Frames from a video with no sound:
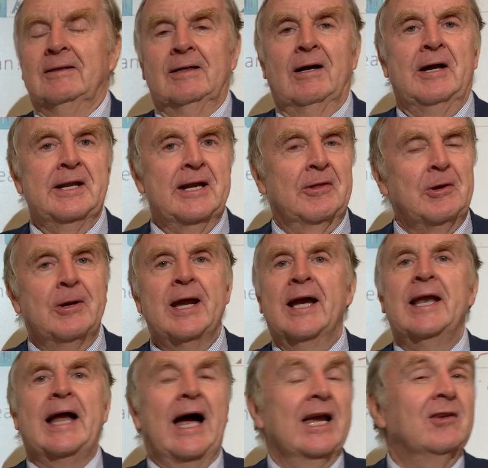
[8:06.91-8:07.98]
On the other
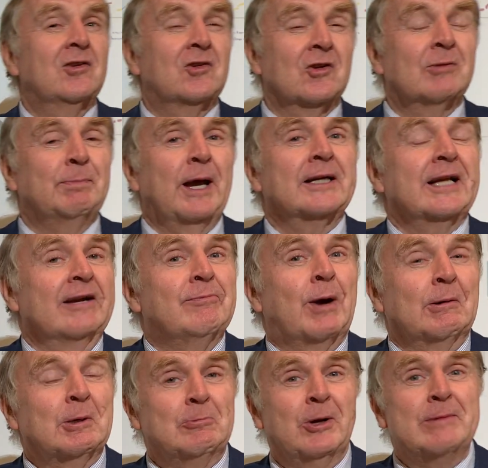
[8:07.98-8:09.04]
hand, I suspect I've
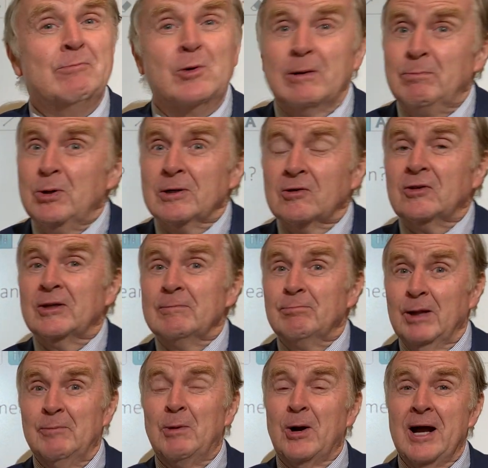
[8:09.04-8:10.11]
probably read more books than
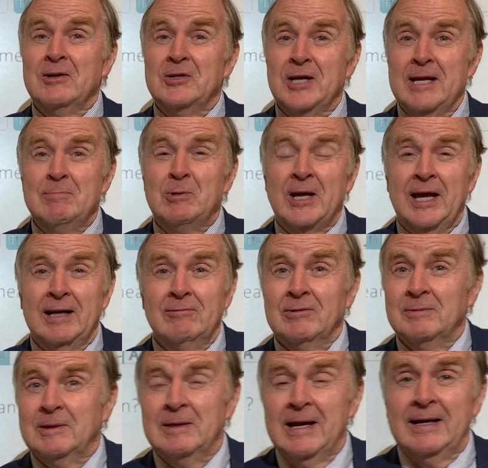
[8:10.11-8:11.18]
LeBron James had.
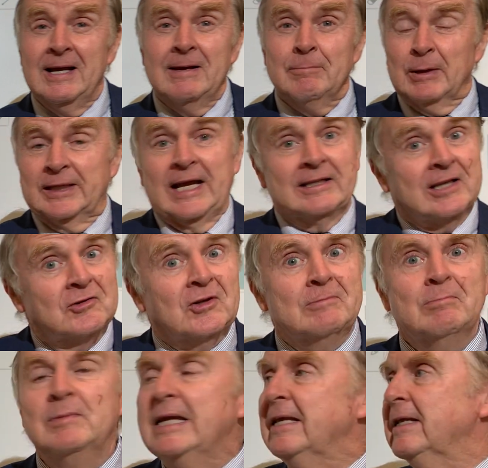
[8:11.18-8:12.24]
But that
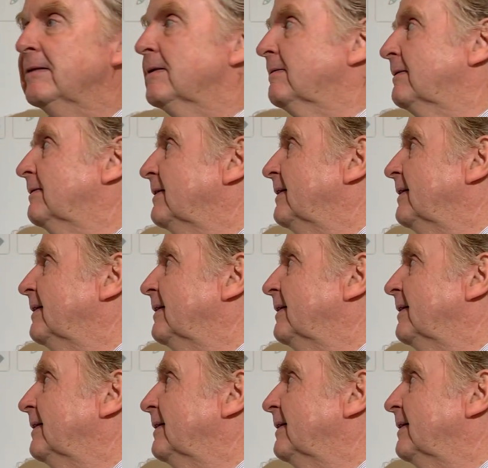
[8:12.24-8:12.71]
doesn't mean